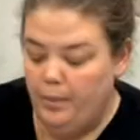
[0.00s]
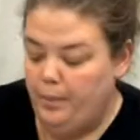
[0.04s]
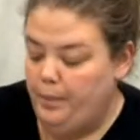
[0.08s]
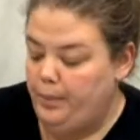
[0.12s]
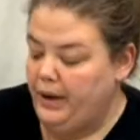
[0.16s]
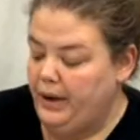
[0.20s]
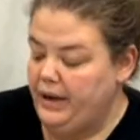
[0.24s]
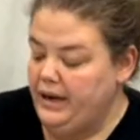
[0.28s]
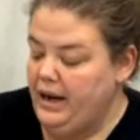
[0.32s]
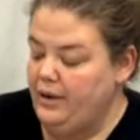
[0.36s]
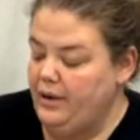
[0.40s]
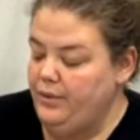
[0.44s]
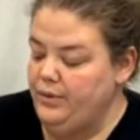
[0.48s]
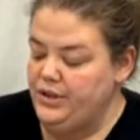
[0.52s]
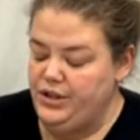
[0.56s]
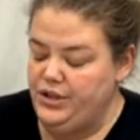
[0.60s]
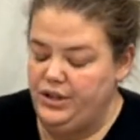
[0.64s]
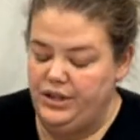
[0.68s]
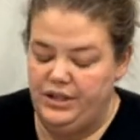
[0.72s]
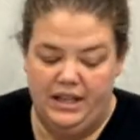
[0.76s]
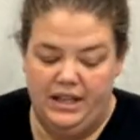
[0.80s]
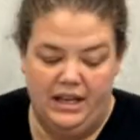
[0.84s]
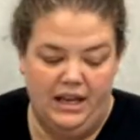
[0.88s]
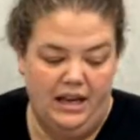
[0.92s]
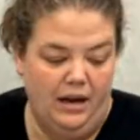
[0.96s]
Brenda, I was
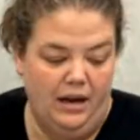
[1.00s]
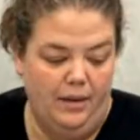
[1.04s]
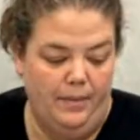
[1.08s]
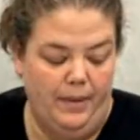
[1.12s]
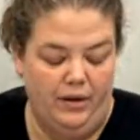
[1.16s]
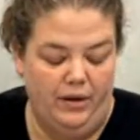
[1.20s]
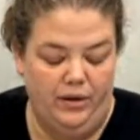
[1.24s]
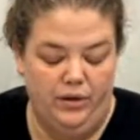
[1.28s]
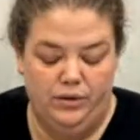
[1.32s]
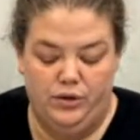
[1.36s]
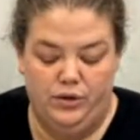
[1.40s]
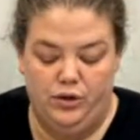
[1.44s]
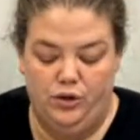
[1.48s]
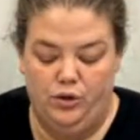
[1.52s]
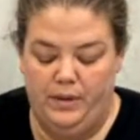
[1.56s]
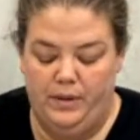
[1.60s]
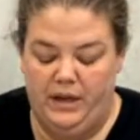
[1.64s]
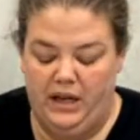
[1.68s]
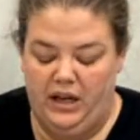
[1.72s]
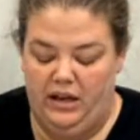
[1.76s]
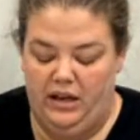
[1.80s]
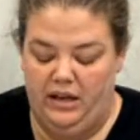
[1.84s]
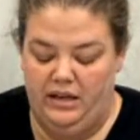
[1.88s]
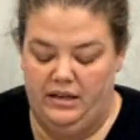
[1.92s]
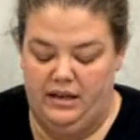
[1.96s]
just thinking about you too
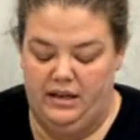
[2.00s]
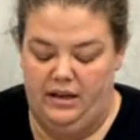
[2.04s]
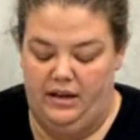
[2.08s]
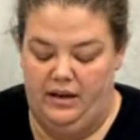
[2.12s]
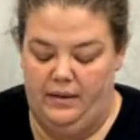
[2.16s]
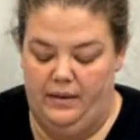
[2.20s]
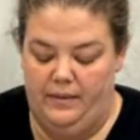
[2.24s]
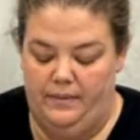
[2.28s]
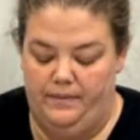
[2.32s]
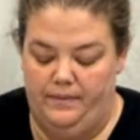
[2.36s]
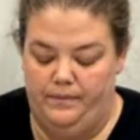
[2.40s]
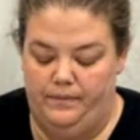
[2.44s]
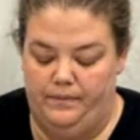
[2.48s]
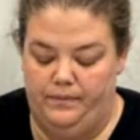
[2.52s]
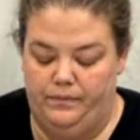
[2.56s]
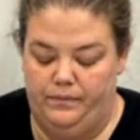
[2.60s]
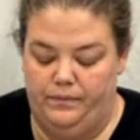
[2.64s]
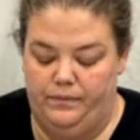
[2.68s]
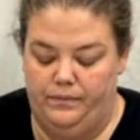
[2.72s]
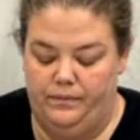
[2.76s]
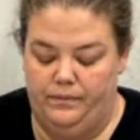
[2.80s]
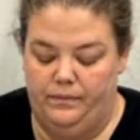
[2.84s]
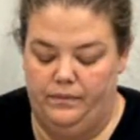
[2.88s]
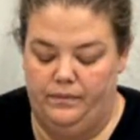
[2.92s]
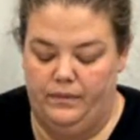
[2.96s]
because I
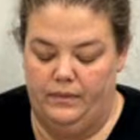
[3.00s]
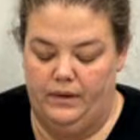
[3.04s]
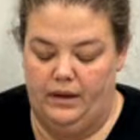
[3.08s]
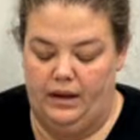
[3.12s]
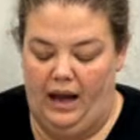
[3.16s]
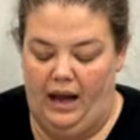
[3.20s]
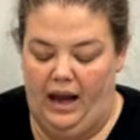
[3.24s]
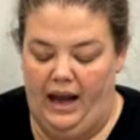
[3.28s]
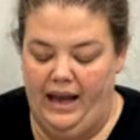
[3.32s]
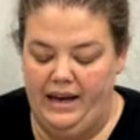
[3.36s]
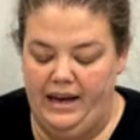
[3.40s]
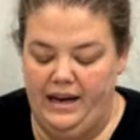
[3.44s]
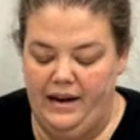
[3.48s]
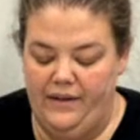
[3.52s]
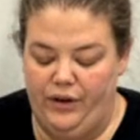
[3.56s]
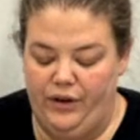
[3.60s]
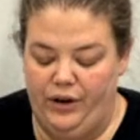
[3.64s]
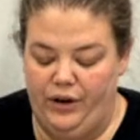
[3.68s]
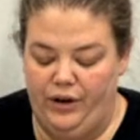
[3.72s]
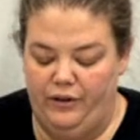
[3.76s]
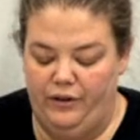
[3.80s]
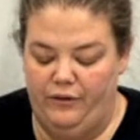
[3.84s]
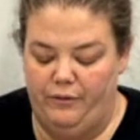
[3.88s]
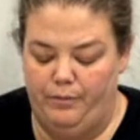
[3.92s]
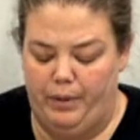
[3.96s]
had never
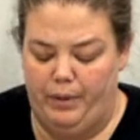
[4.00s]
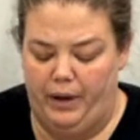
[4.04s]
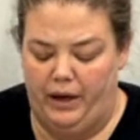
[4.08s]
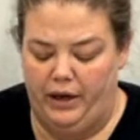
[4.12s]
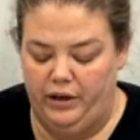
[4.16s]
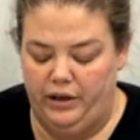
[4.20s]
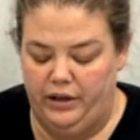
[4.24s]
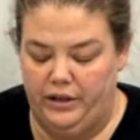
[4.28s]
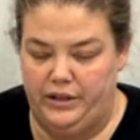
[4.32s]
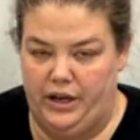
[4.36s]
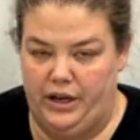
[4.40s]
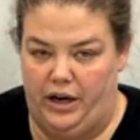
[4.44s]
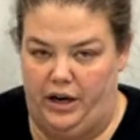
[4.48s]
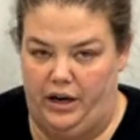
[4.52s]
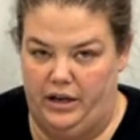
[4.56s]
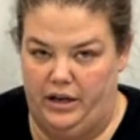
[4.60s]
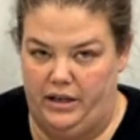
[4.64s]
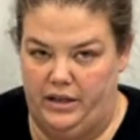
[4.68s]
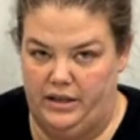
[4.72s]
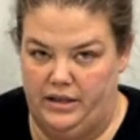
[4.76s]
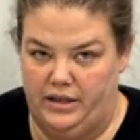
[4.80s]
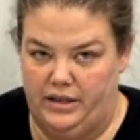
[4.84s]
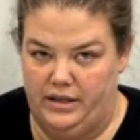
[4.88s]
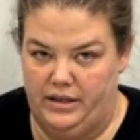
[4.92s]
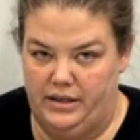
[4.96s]
heard of butter
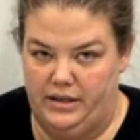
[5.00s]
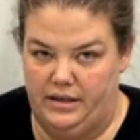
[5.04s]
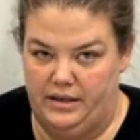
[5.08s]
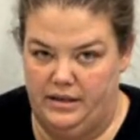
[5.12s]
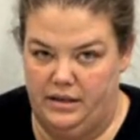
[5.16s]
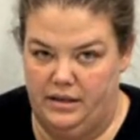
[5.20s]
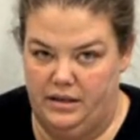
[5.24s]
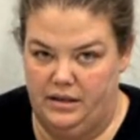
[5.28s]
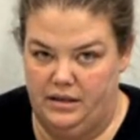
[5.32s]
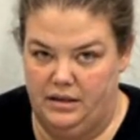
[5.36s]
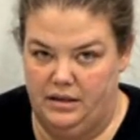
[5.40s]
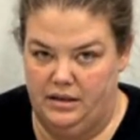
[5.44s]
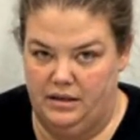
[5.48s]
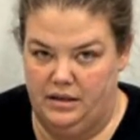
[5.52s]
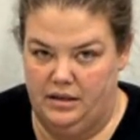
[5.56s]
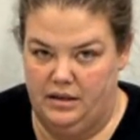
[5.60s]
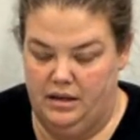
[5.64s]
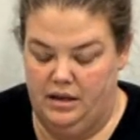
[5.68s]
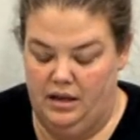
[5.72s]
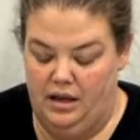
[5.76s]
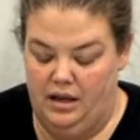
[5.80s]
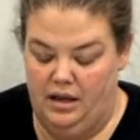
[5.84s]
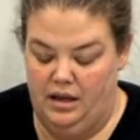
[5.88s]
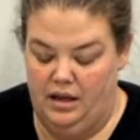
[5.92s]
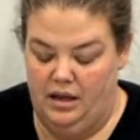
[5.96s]
tarts
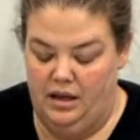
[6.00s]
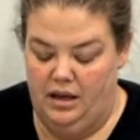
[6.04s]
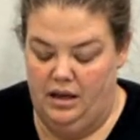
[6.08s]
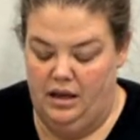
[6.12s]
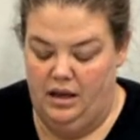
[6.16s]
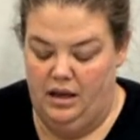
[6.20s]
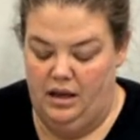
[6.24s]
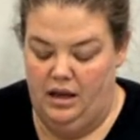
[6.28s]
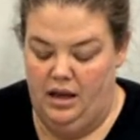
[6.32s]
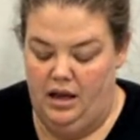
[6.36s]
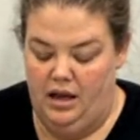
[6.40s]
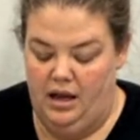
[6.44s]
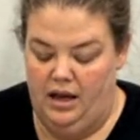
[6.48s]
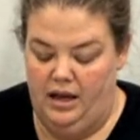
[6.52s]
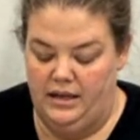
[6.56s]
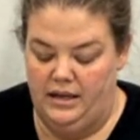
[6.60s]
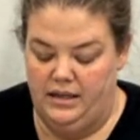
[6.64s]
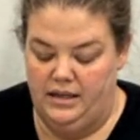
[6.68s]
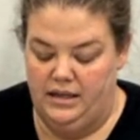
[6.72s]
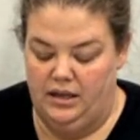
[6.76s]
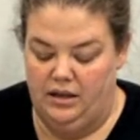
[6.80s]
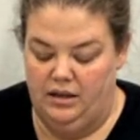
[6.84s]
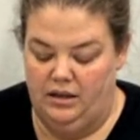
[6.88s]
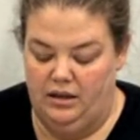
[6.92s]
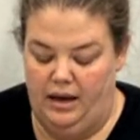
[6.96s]

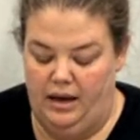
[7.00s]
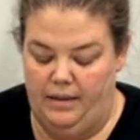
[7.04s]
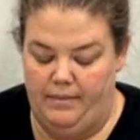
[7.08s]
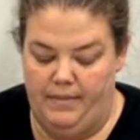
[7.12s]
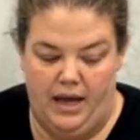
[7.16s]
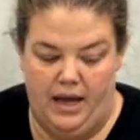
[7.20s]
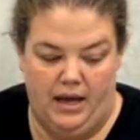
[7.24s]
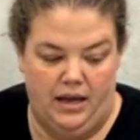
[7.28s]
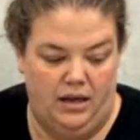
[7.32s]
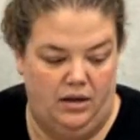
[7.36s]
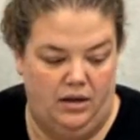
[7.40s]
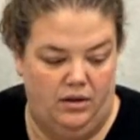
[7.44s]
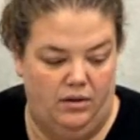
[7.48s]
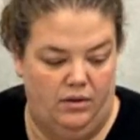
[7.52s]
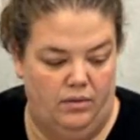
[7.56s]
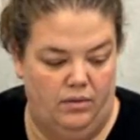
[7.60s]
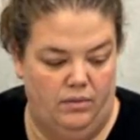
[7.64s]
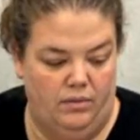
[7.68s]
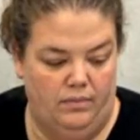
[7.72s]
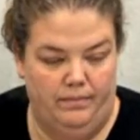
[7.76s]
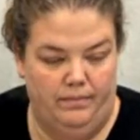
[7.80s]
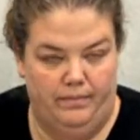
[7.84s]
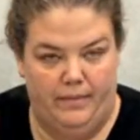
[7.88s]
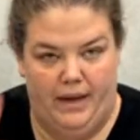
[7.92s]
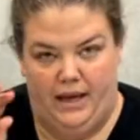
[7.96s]
until I met
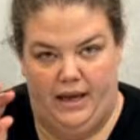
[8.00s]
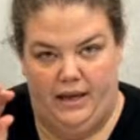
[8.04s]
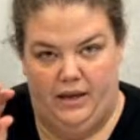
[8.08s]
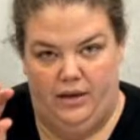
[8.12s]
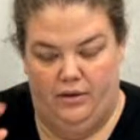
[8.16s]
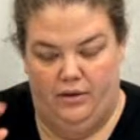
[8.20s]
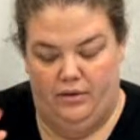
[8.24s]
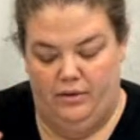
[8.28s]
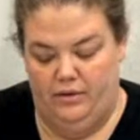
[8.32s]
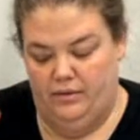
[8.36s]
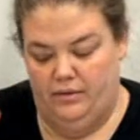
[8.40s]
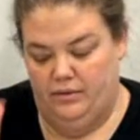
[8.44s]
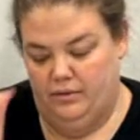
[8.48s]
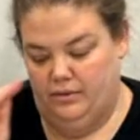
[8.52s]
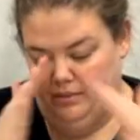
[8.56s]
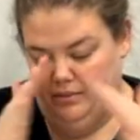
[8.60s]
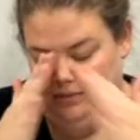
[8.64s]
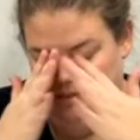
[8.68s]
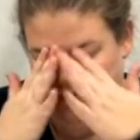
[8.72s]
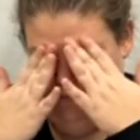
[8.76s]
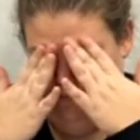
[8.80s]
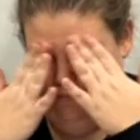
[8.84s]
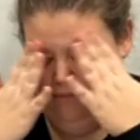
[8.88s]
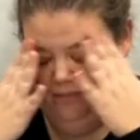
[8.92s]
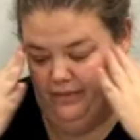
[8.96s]
you
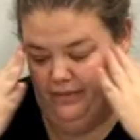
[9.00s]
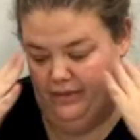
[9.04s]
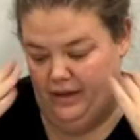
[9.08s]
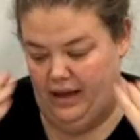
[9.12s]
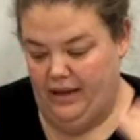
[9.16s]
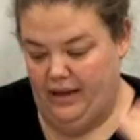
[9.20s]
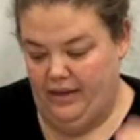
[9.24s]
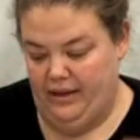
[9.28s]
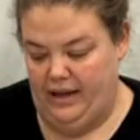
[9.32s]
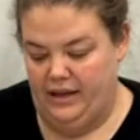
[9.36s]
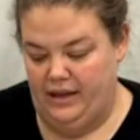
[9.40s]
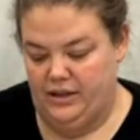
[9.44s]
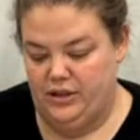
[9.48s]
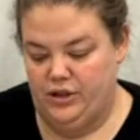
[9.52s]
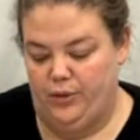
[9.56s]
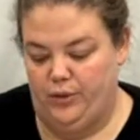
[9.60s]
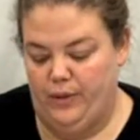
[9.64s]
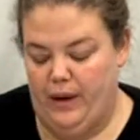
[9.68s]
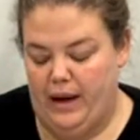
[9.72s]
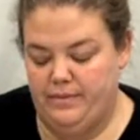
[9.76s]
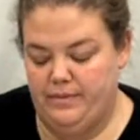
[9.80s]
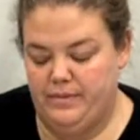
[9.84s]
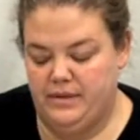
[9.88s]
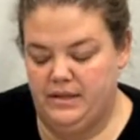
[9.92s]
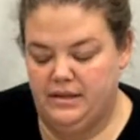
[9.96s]
on the
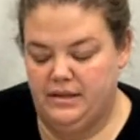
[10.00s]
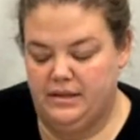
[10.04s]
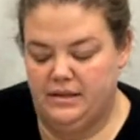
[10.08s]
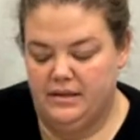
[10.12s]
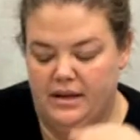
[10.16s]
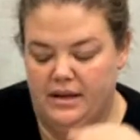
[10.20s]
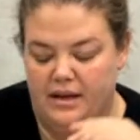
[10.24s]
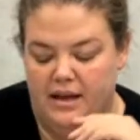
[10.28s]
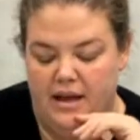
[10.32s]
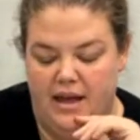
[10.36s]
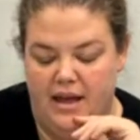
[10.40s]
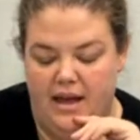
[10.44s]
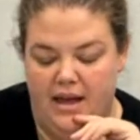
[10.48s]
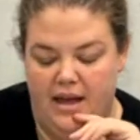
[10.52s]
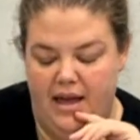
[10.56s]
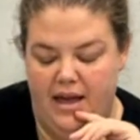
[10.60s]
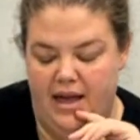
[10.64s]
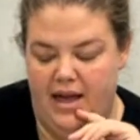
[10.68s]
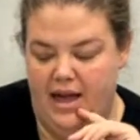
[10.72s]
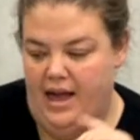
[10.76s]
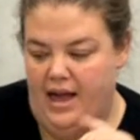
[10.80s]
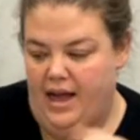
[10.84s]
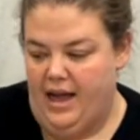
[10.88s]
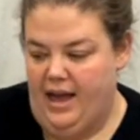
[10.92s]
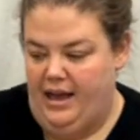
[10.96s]
interwebs.
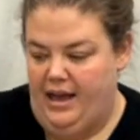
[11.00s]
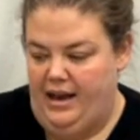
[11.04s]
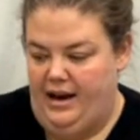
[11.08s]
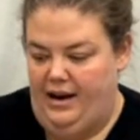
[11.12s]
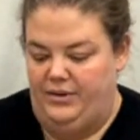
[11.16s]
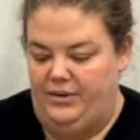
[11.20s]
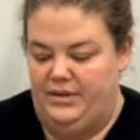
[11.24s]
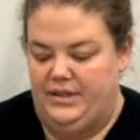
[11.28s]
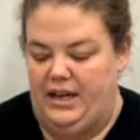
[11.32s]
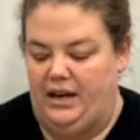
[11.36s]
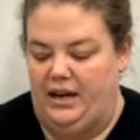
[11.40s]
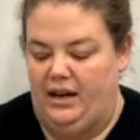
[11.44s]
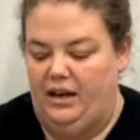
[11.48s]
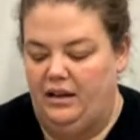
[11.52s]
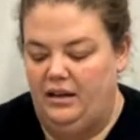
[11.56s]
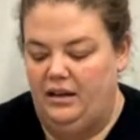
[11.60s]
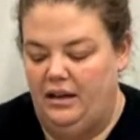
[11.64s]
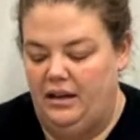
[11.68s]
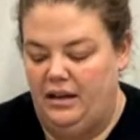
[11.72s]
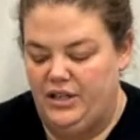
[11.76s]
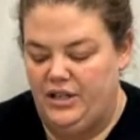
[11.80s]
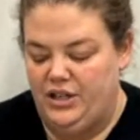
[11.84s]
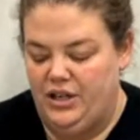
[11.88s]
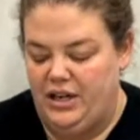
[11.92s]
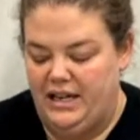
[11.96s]
And I was like, oh,
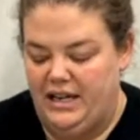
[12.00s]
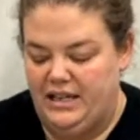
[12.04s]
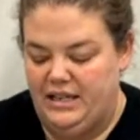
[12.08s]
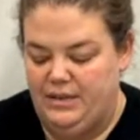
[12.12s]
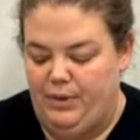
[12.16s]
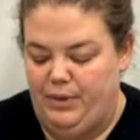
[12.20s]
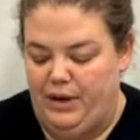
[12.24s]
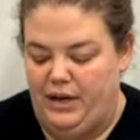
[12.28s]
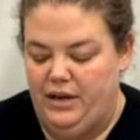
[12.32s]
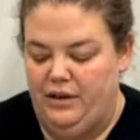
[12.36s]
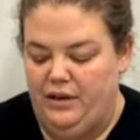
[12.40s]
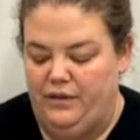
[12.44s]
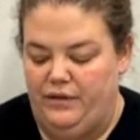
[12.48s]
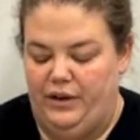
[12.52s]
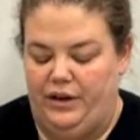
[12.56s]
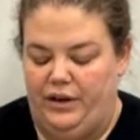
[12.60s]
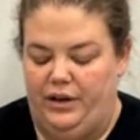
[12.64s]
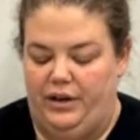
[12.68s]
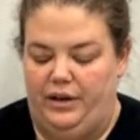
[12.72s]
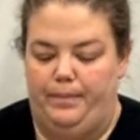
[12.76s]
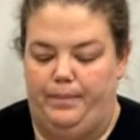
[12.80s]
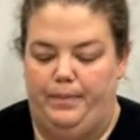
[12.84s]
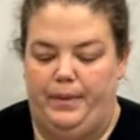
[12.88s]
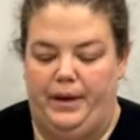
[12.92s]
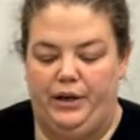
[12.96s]
I should ask Brenda for
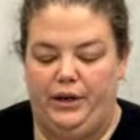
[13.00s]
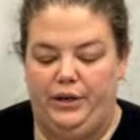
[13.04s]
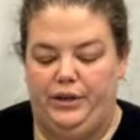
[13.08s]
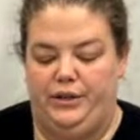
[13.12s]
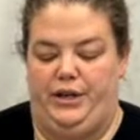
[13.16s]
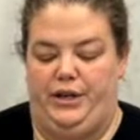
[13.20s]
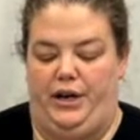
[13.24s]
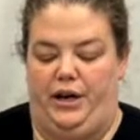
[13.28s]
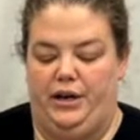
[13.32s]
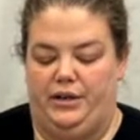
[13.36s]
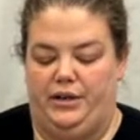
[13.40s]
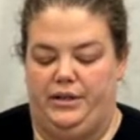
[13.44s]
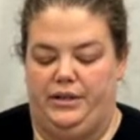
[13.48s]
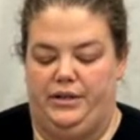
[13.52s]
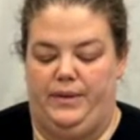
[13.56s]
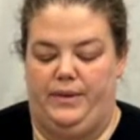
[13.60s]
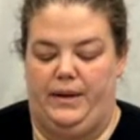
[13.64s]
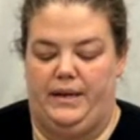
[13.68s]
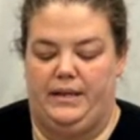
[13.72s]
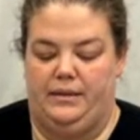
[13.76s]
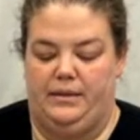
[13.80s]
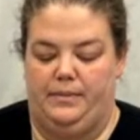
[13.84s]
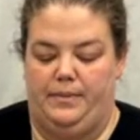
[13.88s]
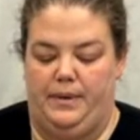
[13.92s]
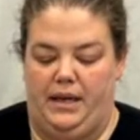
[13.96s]
her butter tarts
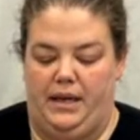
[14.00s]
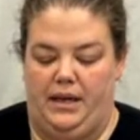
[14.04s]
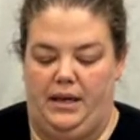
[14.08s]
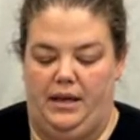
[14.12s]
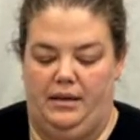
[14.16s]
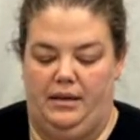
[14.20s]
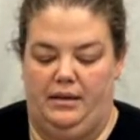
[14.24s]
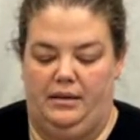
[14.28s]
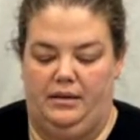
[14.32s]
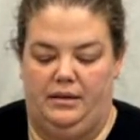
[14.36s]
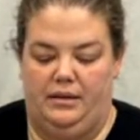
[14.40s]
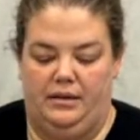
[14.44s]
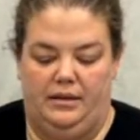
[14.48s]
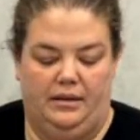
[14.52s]
recipe.